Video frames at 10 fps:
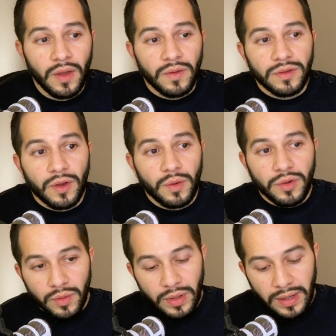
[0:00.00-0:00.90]
So
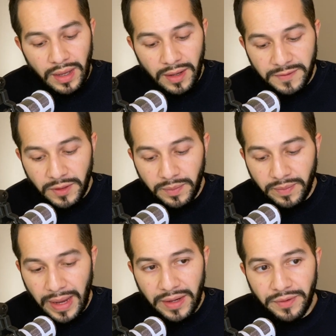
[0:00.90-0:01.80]
you can have some
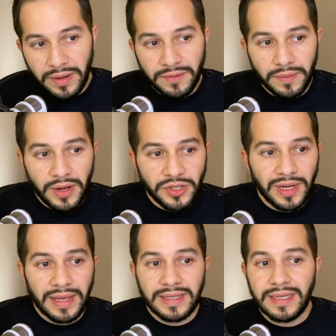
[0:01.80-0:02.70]
background information
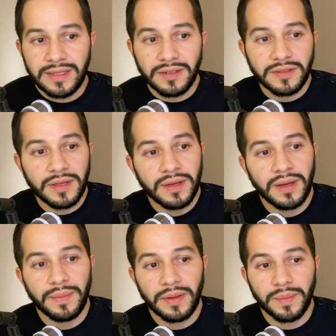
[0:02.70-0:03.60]
like details
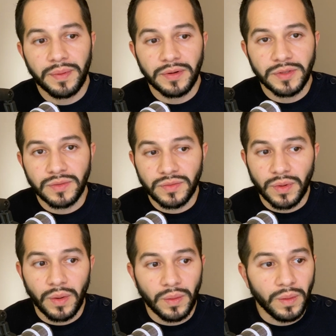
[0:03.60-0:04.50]
about the person's
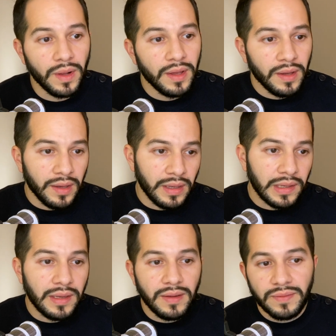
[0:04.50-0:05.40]
role,
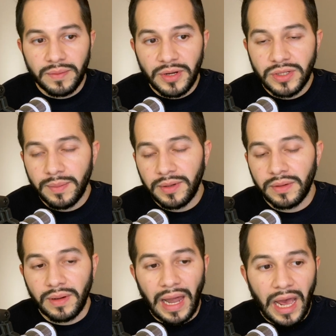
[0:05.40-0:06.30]
key information about
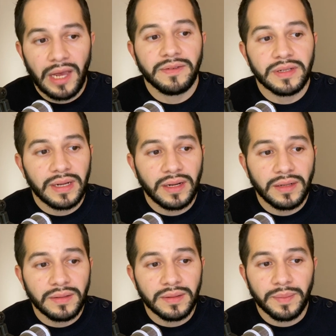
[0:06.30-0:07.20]
their
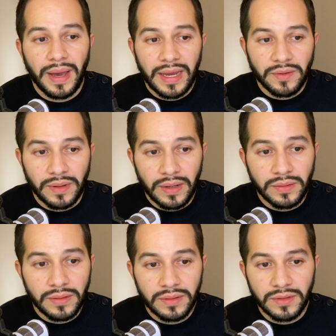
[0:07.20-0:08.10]
lifestyle, the
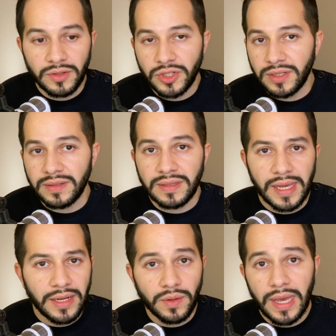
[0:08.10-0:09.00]
background, such as
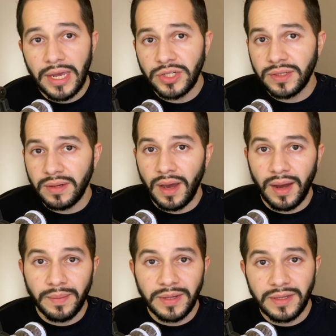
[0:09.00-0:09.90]
the education,
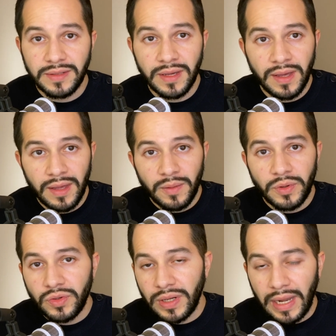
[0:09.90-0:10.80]
hobbies,
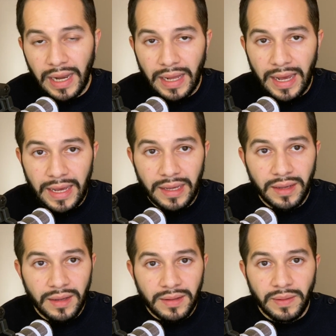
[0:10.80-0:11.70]
what do they like,
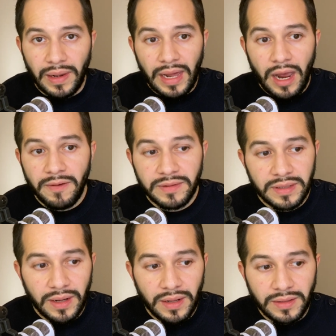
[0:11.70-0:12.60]
the
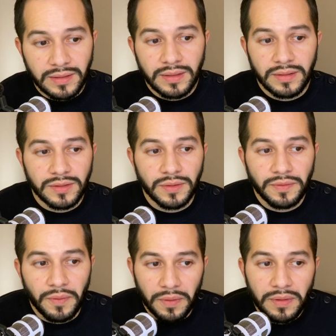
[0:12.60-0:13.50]
lifestyle, so
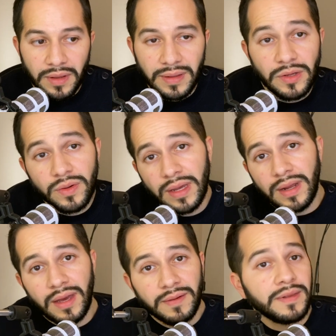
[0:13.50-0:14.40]
forth. Then you can
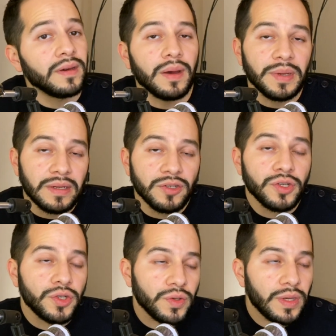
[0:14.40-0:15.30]
have, I mean,
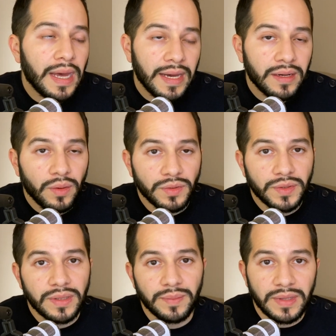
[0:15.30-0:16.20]
you should add
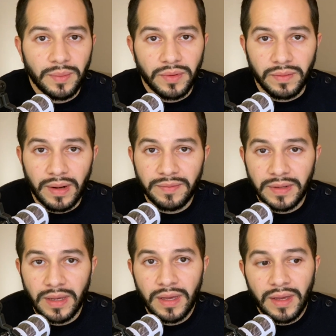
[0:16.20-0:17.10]
also the
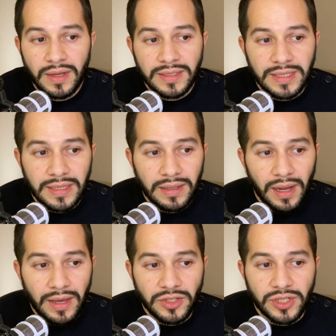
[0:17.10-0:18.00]
demographic data
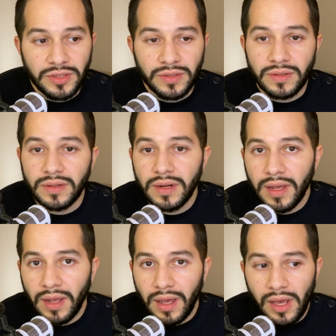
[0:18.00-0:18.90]
like gender,
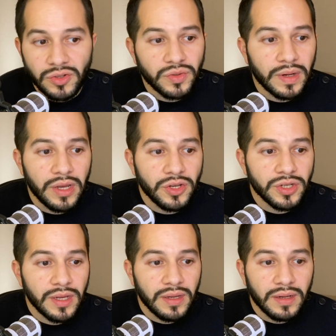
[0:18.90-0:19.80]
age
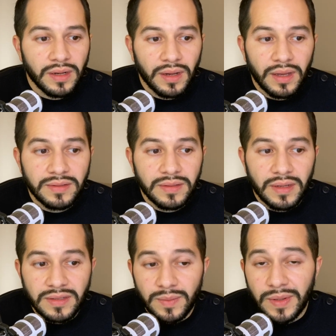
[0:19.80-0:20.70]
range,
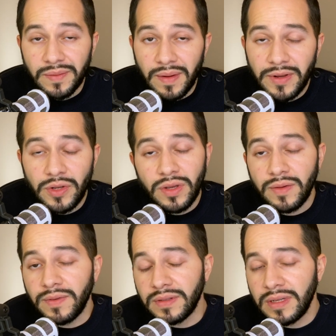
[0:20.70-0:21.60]
estimated revenue
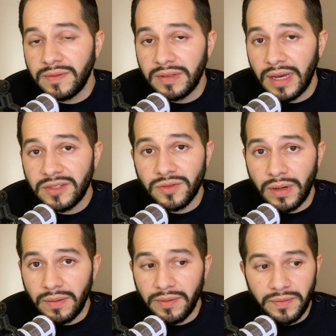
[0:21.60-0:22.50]
if that's
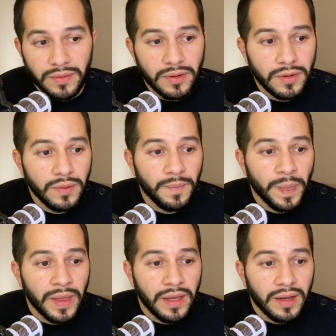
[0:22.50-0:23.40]
relevant for you.
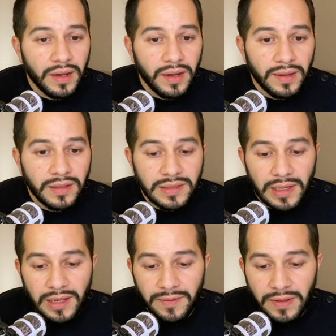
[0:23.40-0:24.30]
Does it
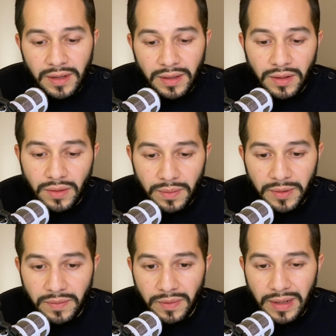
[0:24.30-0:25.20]
live in an
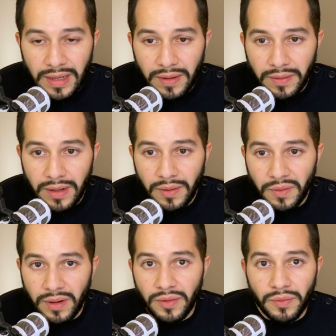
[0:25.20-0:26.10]
urban area
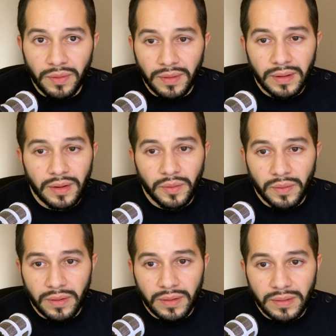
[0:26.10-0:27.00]
or a rural
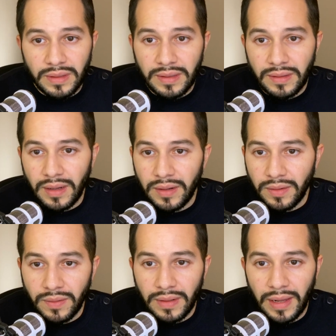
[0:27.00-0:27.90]
or I don't
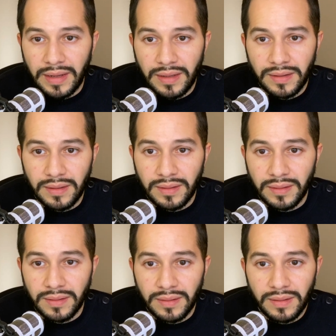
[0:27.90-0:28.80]
know, like in
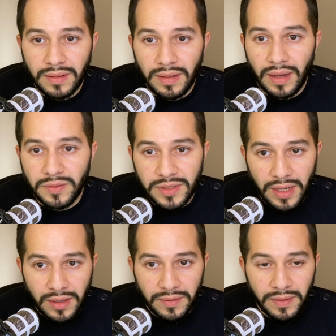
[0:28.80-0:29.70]
the
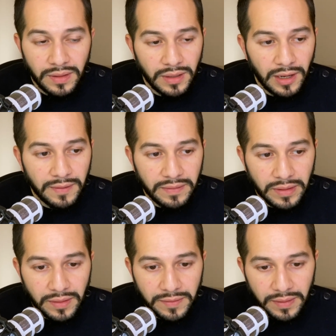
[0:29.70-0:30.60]
outside of
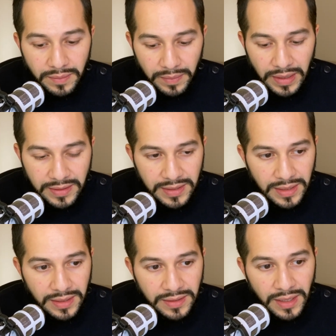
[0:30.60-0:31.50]
main
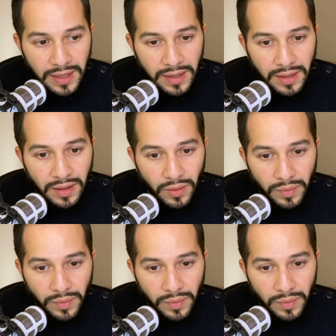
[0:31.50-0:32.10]
cities or